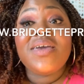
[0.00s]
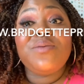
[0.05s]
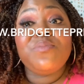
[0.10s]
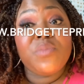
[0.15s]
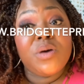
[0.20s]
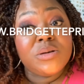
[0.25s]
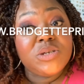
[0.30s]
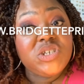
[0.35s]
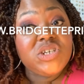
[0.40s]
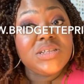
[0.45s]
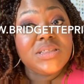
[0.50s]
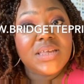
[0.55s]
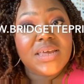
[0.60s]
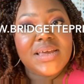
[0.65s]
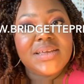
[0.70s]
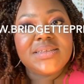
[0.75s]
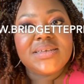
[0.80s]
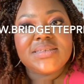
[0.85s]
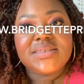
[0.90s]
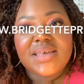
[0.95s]

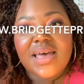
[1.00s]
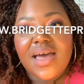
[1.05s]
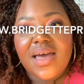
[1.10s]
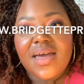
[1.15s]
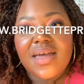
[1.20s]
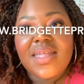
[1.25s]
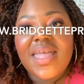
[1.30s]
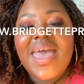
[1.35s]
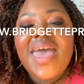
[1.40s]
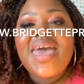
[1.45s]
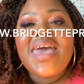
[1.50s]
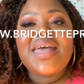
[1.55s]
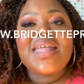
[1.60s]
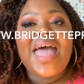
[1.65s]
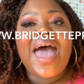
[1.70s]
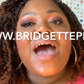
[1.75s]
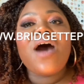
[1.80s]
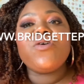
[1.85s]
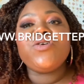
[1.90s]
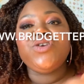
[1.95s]
emotion-led design and
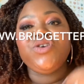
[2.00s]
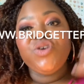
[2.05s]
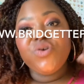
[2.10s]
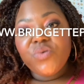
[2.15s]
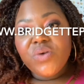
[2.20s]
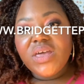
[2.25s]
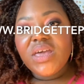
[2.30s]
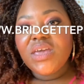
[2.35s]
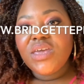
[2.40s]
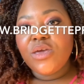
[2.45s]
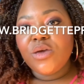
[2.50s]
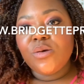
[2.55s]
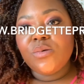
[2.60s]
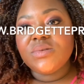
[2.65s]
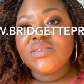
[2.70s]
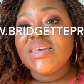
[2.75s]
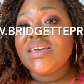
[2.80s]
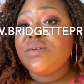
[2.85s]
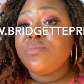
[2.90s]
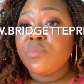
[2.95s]
how you can use
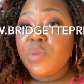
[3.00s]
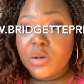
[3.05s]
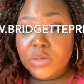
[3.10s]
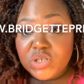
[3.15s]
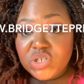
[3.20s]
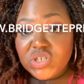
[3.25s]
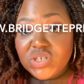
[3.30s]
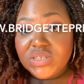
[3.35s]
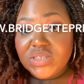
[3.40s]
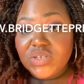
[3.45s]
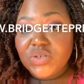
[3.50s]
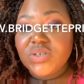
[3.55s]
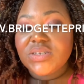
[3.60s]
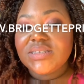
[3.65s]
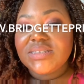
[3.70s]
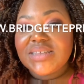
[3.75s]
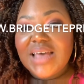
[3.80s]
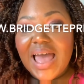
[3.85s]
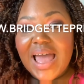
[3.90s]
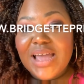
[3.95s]
emotions to
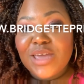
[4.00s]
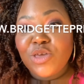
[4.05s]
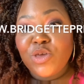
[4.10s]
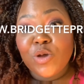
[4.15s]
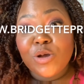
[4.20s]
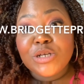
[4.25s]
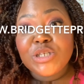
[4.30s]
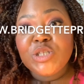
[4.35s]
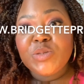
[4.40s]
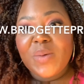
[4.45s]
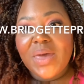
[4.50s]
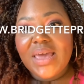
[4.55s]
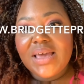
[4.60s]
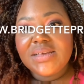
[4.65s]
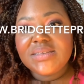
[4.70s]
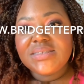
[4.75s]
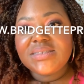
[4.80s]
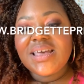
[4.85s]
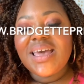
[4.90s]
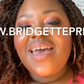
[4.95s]
design your
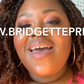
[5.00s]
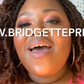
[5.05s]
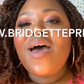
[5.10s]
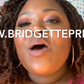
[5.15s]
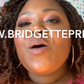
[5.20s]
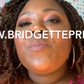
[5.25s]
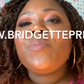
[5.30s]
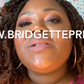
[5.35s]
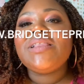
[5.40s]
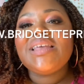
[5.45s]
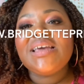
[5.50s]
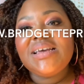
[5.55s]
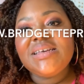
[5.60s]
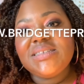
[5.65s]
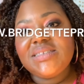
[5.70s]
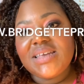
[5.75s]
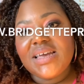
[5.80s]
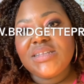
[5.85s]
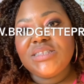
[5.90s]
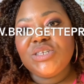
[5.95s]
space, please
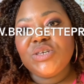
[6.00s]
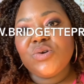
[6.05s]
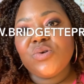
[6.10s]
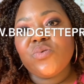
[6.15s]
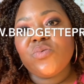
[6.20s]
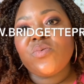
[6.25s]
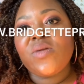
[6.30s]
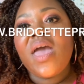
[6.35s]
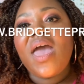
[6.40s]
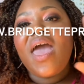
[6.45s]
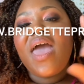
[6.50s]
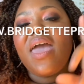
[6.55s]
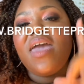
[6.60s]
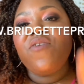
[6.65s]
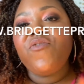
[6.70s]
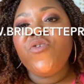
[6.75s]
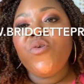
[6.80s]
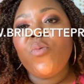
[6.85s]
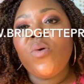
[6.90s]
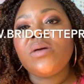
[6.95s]
stay tuned. If
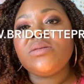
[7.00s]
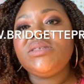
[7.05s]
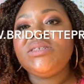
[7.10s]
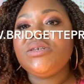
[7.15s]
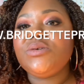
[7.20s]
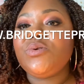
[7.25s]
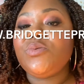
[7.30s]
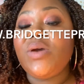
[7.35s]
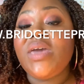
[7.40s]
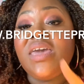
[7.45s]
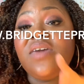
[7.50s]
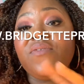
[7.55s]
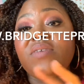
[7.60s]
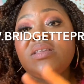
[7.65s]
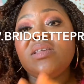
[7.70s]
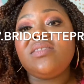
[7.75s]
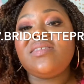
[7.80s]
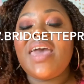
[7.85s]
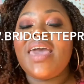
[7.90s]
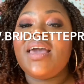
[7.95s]
you want to
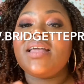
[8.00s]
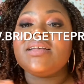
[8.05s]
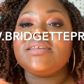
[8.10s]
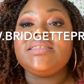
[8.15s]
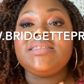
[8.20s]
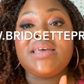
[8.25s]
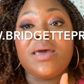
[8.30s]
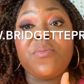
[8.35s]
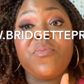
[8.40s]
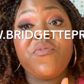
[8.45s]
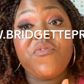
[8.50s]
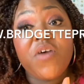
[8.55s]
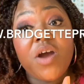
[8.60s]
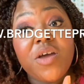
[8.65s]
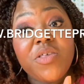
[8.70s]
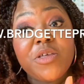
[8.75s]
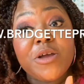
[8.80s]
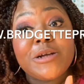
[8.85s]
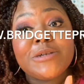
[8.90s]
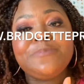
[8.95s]
even take it a step
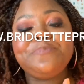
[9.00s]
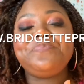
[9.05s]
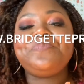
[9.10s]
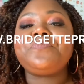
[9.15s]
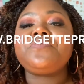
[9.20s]
further,